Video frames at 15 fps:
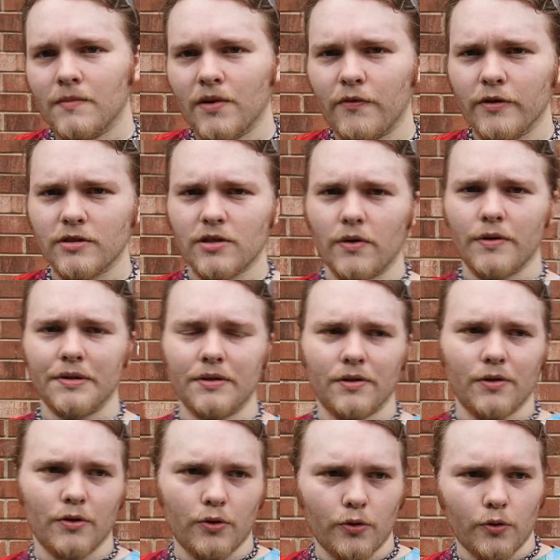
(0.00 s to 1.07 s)
for someone
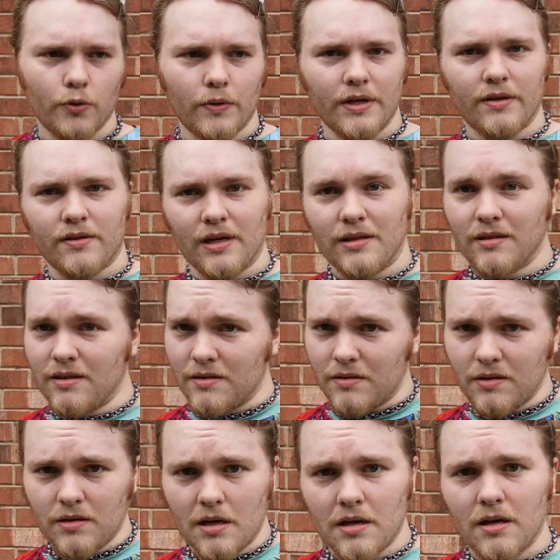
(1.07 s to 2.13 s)
who is in
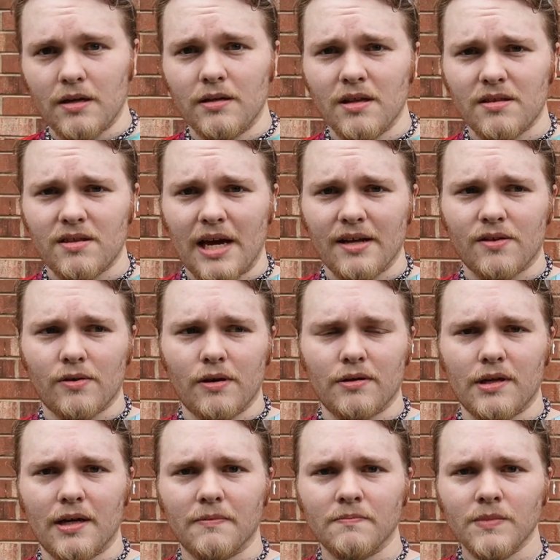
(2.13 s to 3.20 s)
the States or
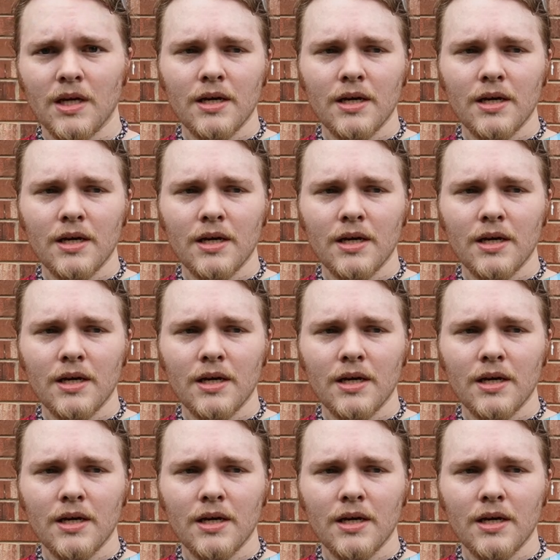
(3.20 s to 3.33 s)
anything,